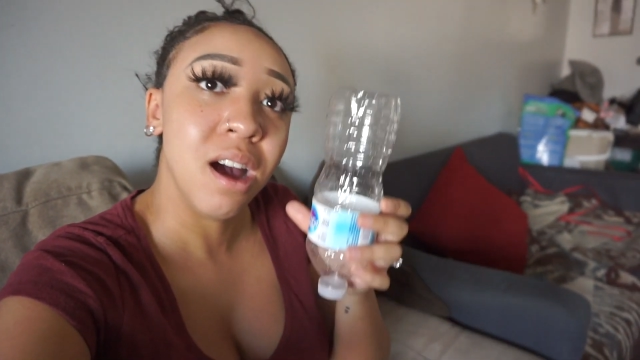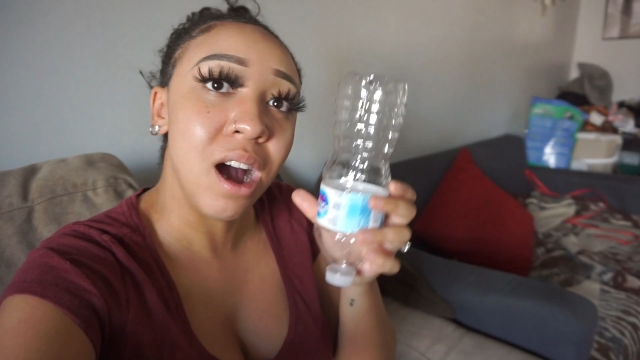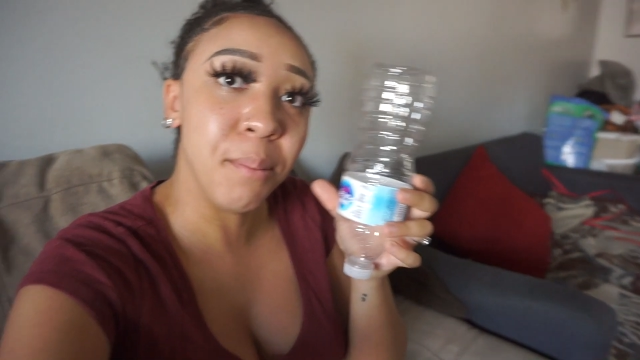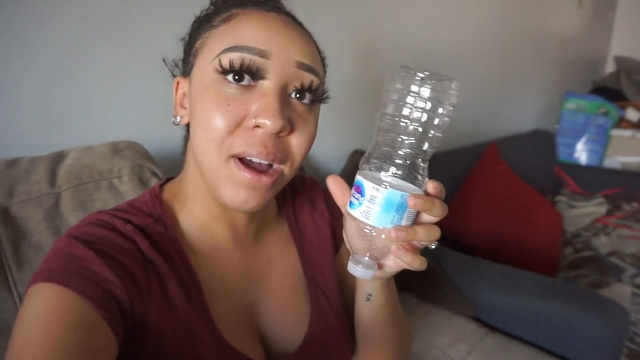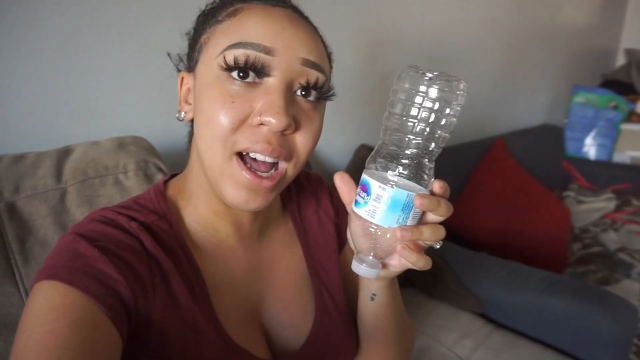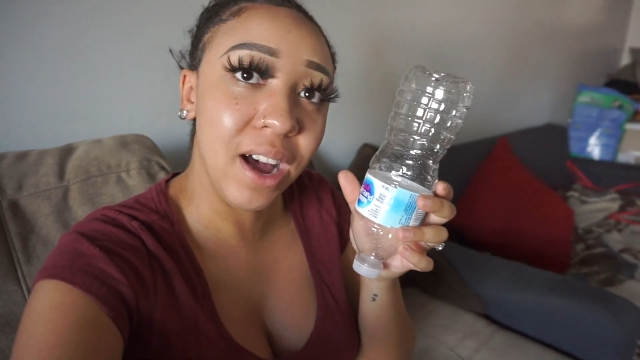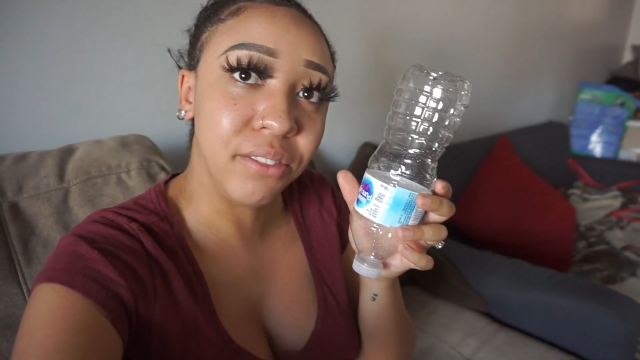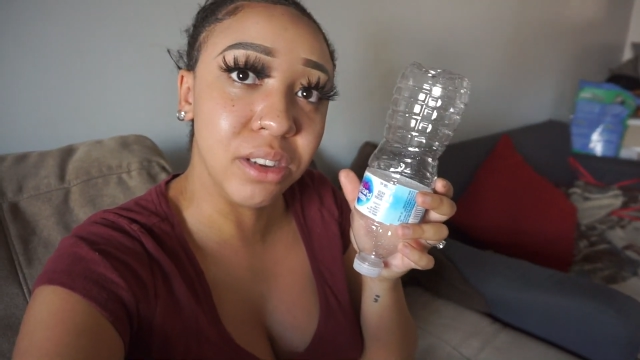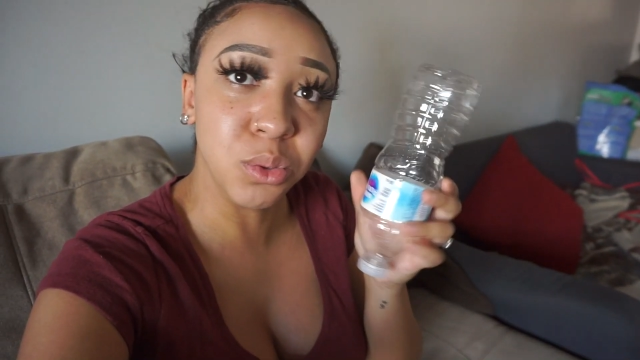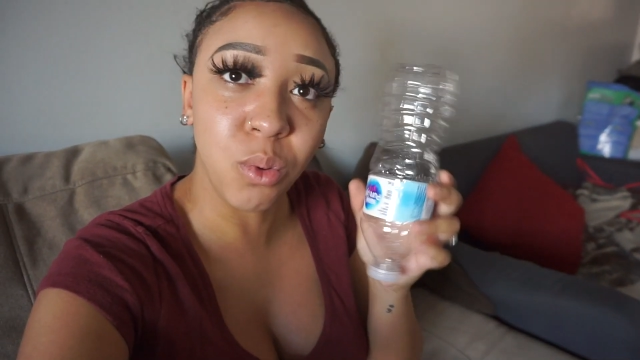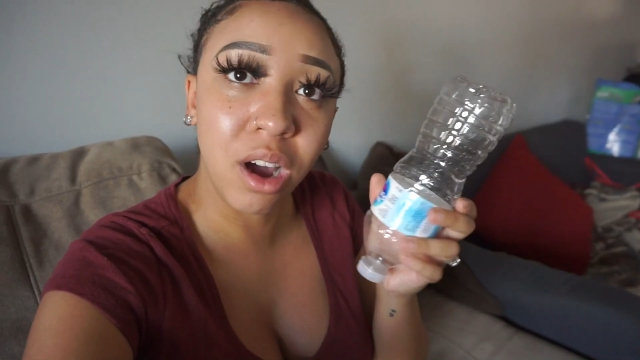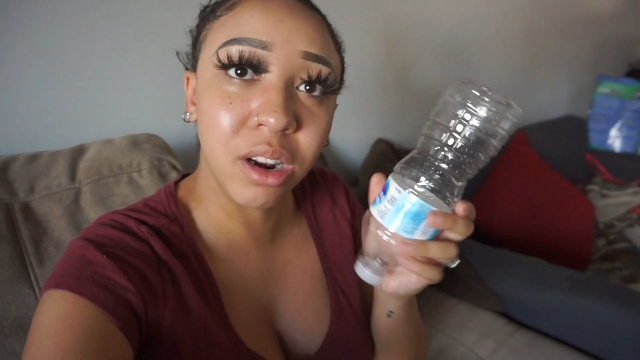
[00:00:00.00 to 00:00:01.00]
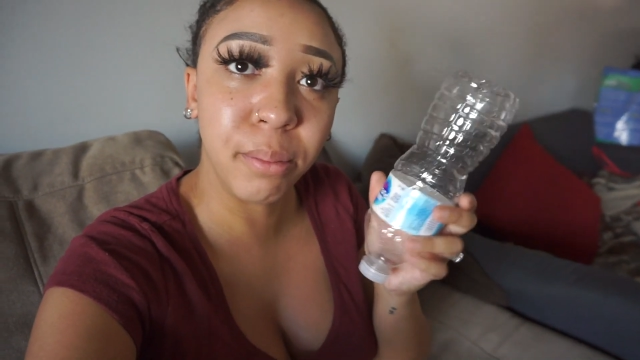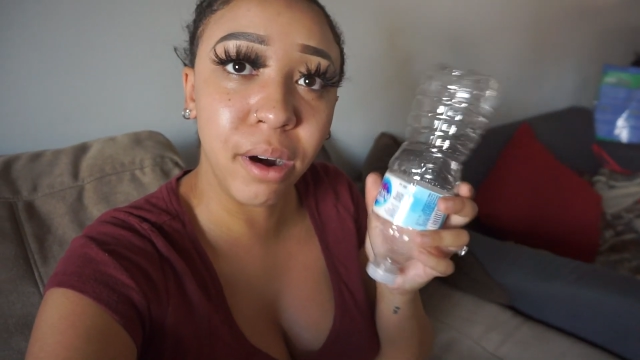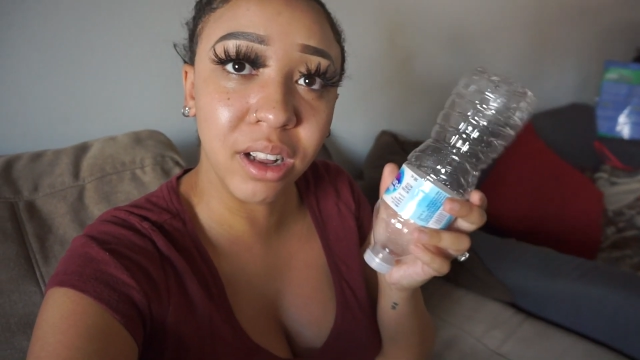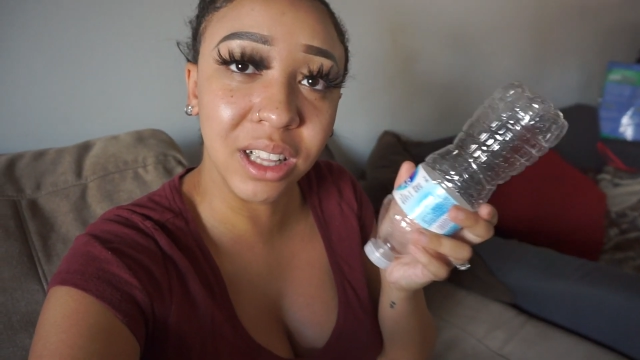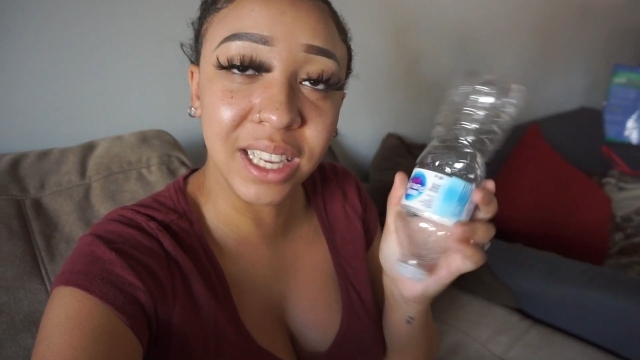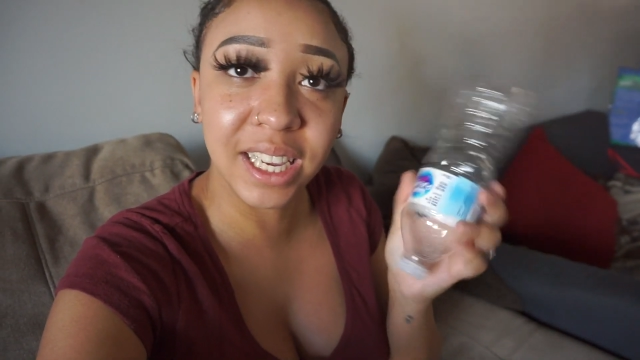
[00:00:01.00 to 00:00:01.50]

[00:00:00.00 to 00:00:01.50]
I'm gonna have this water bottle